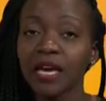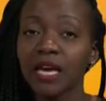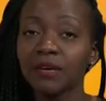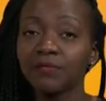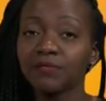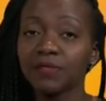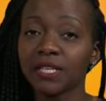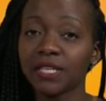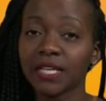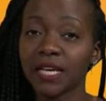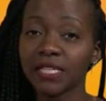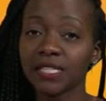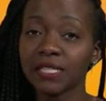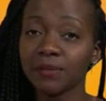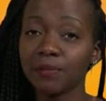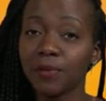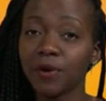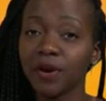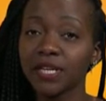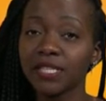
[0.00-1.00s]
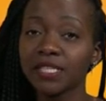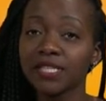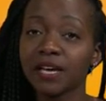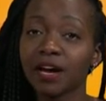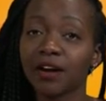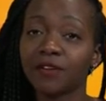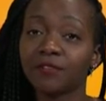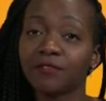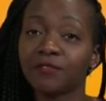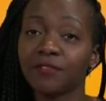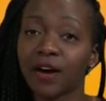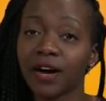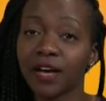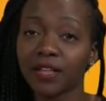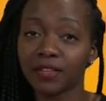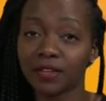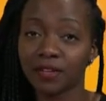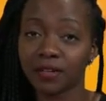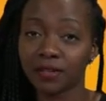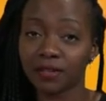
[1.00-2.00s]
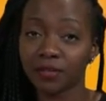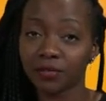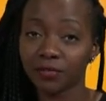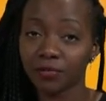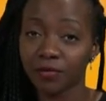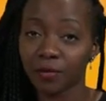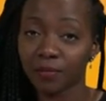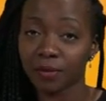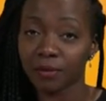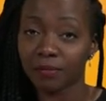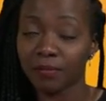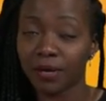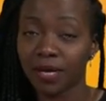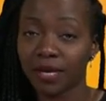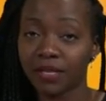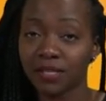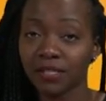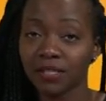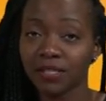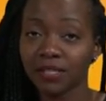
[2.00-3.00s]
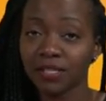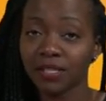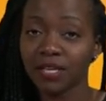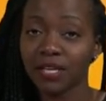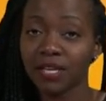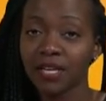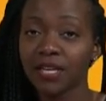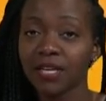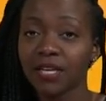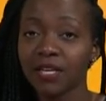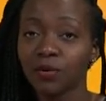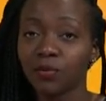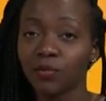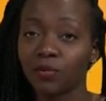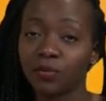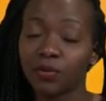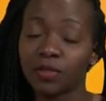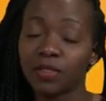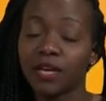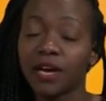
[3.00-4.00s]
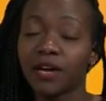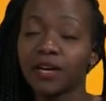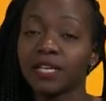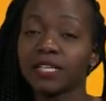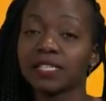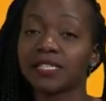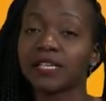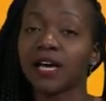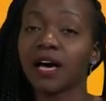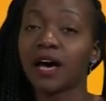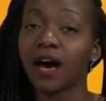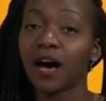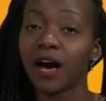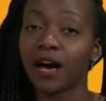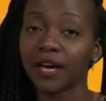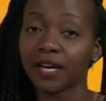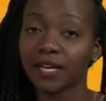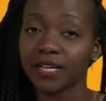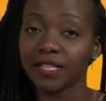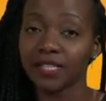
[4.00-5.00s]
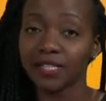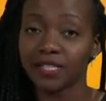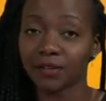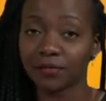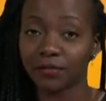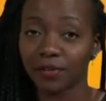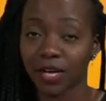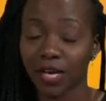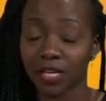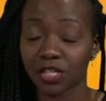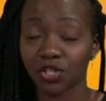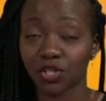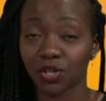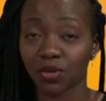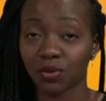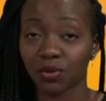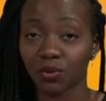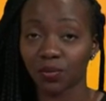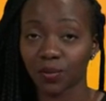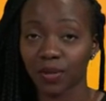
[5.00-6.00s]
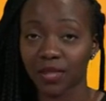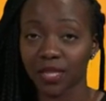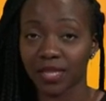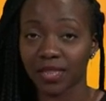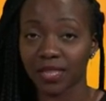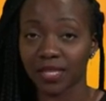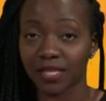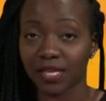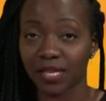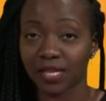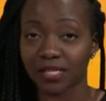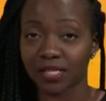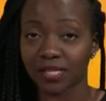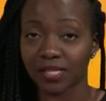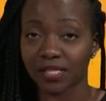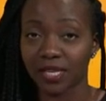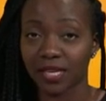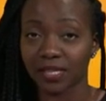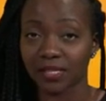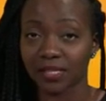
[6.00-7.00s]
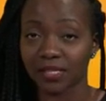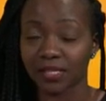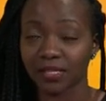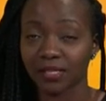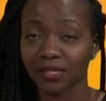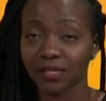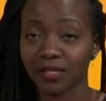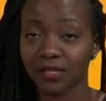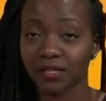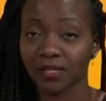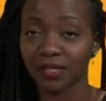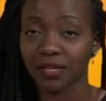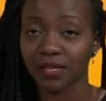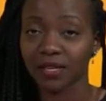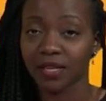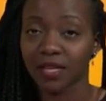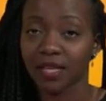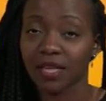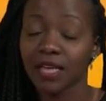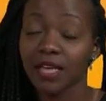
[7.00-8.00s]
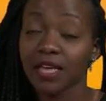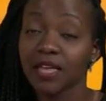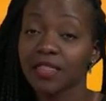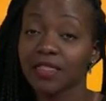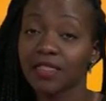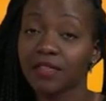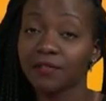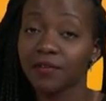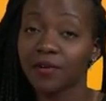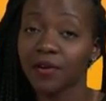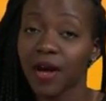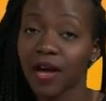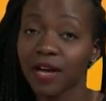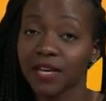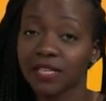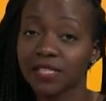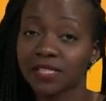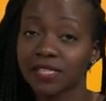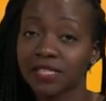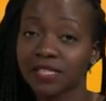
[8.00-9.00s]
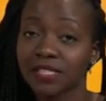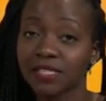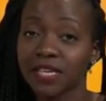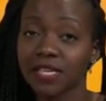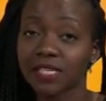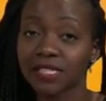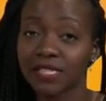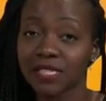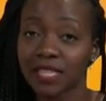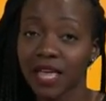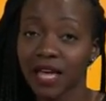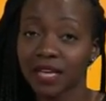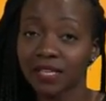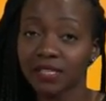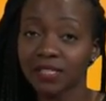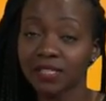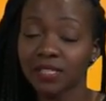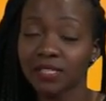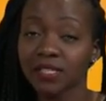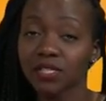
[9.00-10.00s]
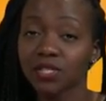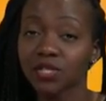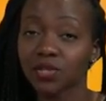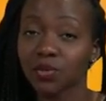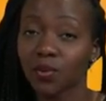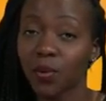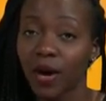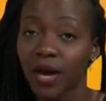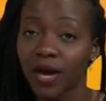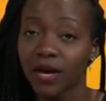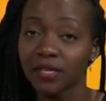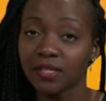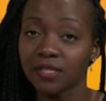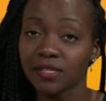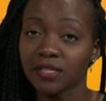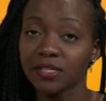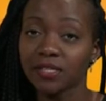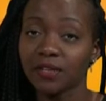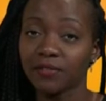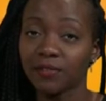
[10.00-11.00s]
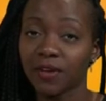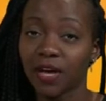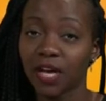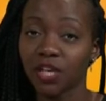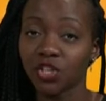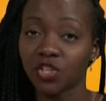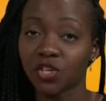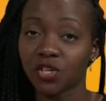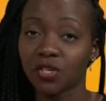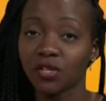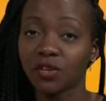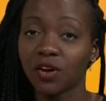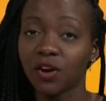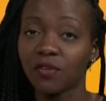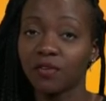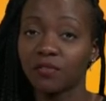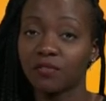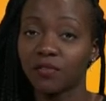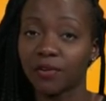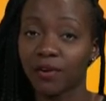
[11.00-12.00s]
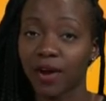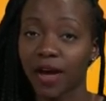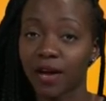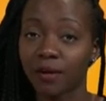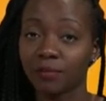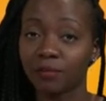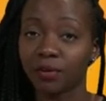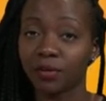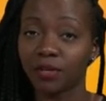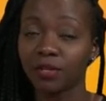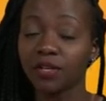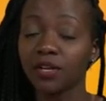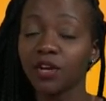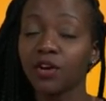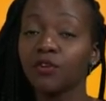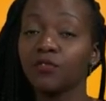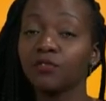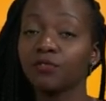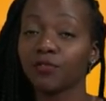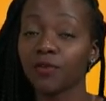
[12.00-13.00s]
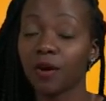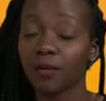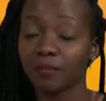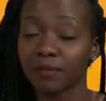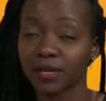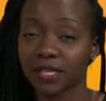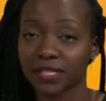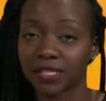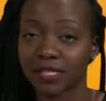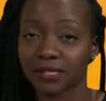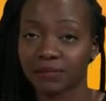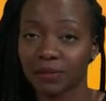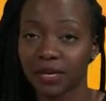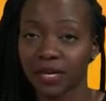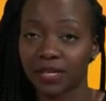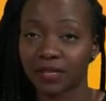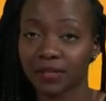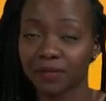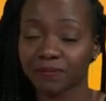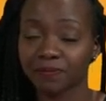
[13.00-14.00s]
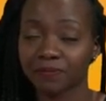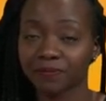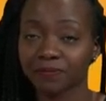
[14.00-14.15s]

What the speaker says: If the data points are farther from the mean, there is high deviation within the data set. The variance is then squared deviation of a variable from its mean.